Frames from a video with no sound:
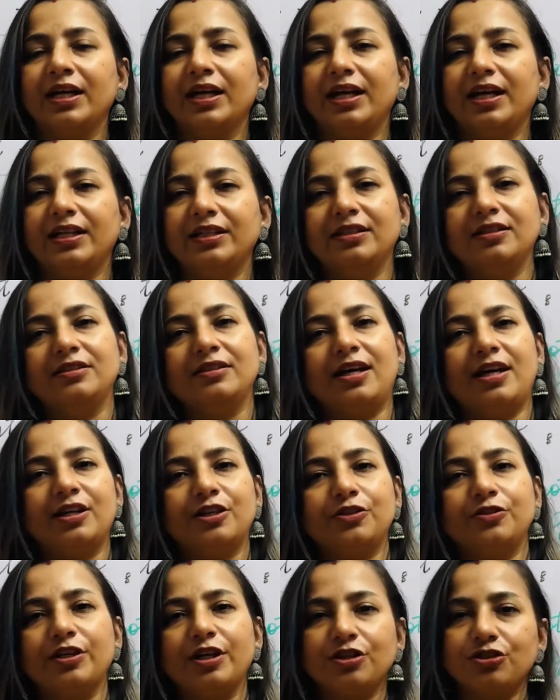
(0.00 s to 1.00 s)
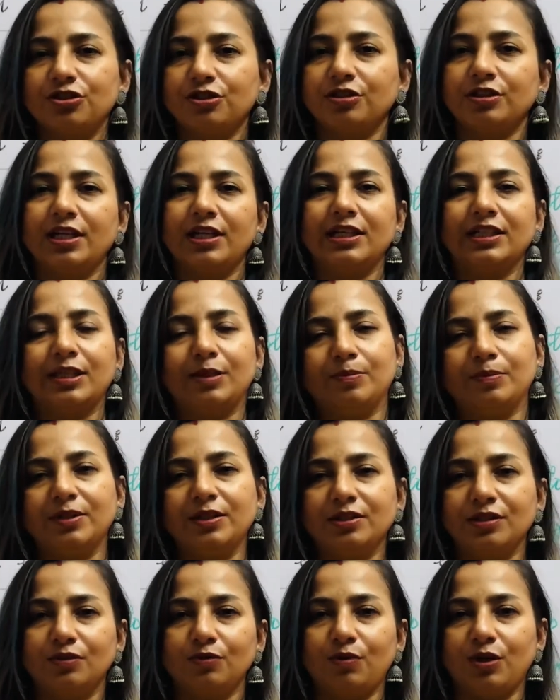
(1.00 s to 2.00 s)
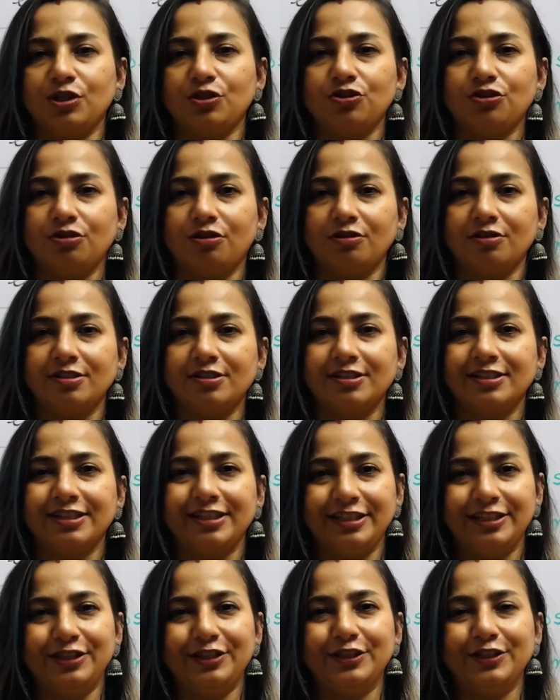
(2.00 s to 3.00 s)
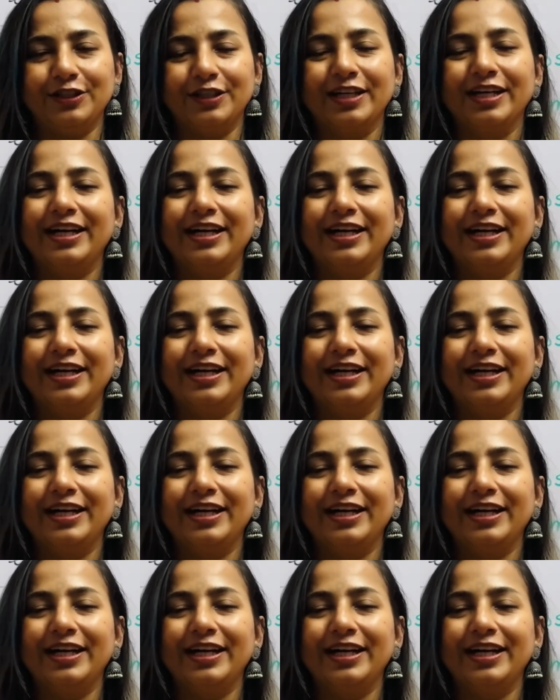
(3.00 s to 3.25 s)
and in dark reaction I'll complete in one shot. Clear?